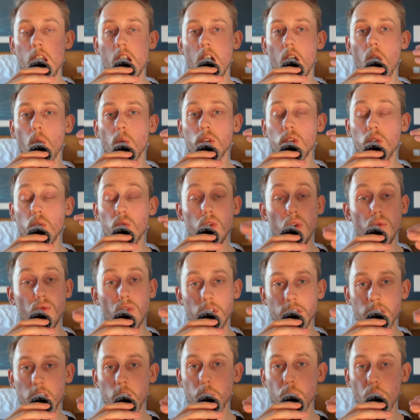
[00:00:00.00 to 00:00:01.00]
I want you to
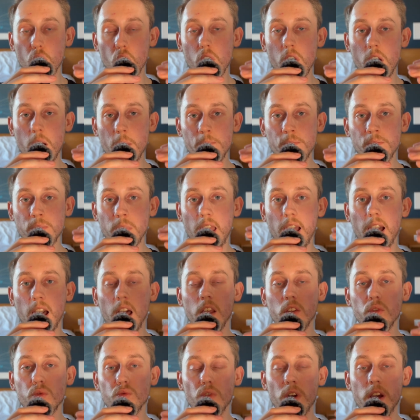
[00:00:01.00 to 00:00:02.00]
run this program
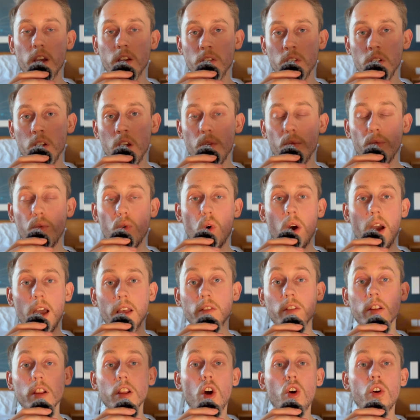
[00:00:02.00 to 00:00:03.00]
as written for
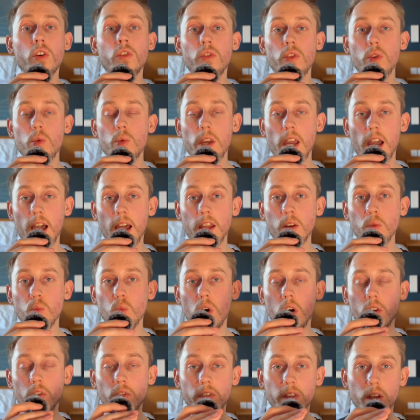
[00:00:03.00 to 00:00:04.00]
as long as you can
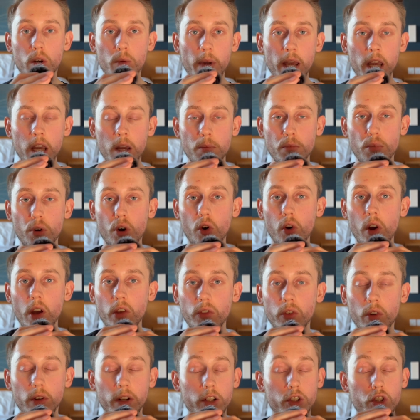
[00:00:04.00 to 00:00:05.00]
while still making progress.
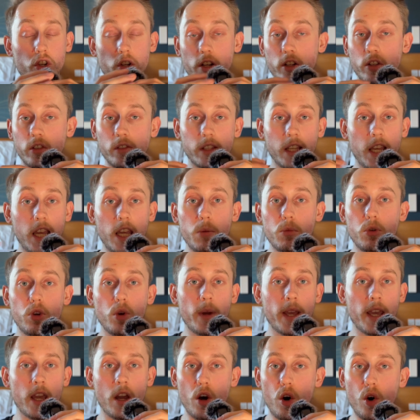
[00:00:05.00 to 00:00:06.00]
So literally just keep
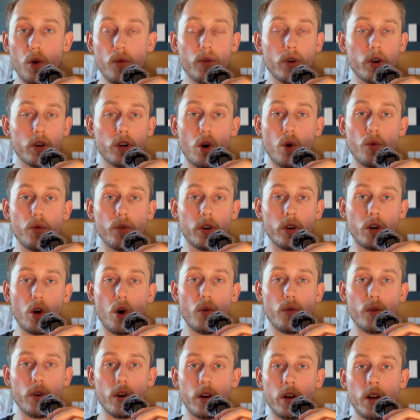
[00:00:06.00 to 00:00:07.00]
doing it over and over and
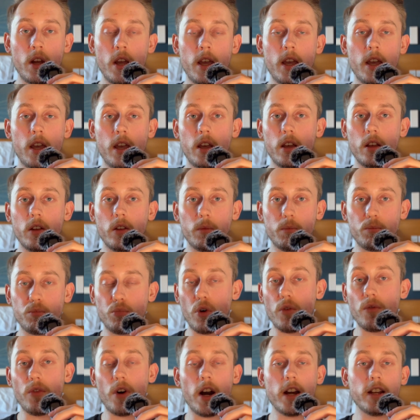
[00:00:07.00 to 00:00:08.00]
over,
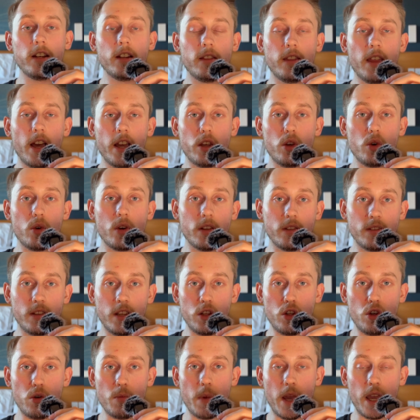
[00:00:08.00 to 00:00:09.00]
provided that you
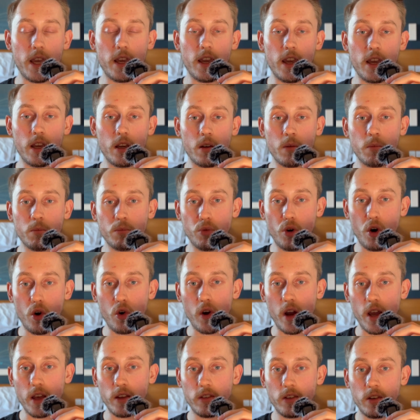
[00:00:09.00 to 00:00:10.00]
continue making
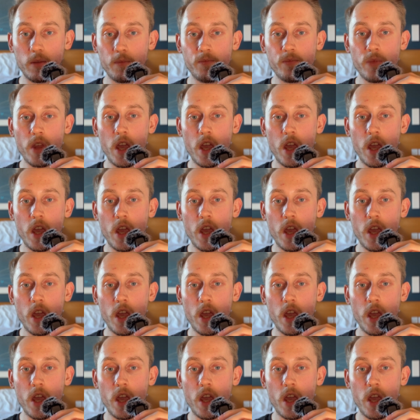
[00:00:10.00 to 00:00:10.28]
progress.